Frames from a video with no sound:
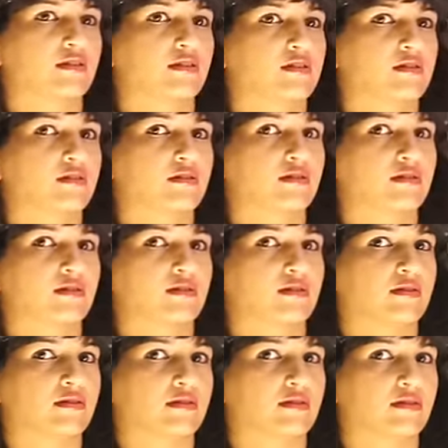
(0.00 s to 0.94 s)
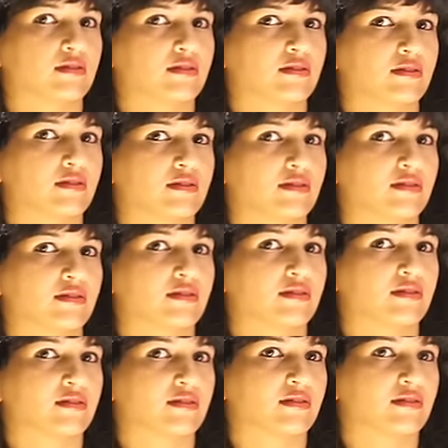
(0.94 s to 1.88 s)

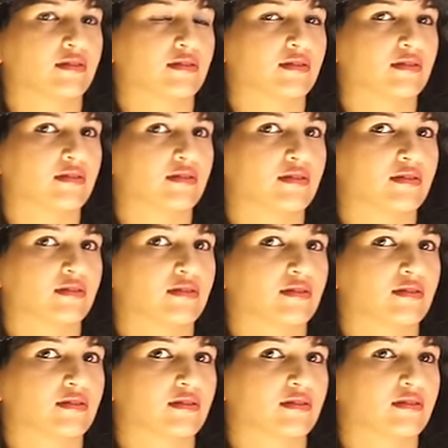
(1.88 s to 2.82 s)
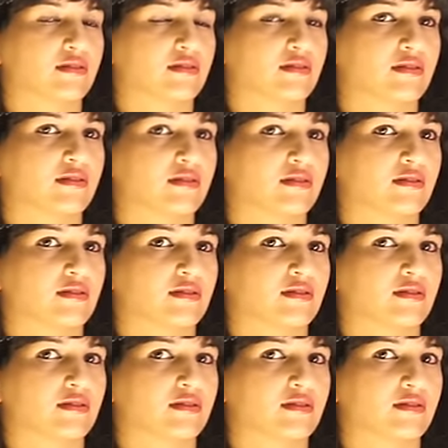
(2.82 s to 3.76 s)

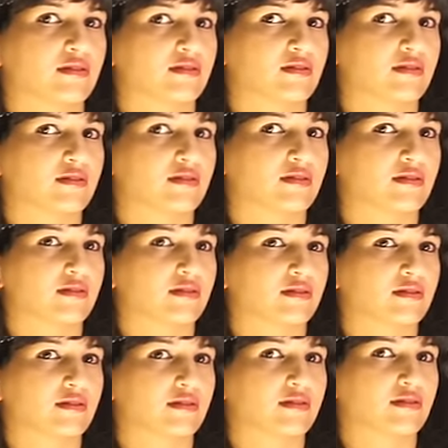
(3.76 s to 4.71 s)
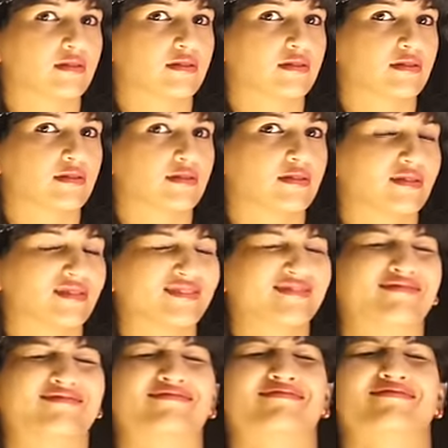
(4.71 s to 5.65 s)
This person isn't speaking.